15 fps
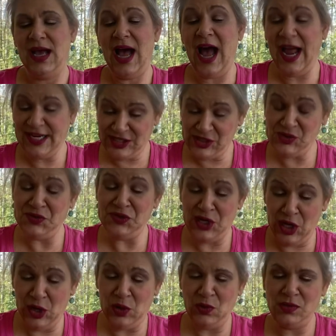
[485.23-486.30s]
I do
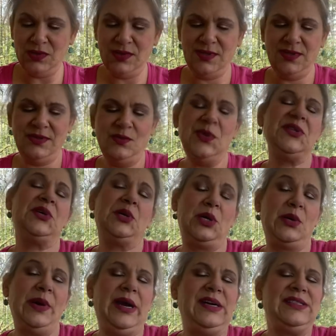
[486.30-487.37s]
know what the
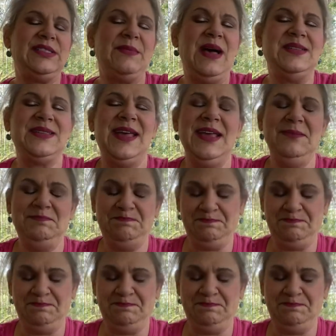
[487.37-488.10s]
Herrera smells like.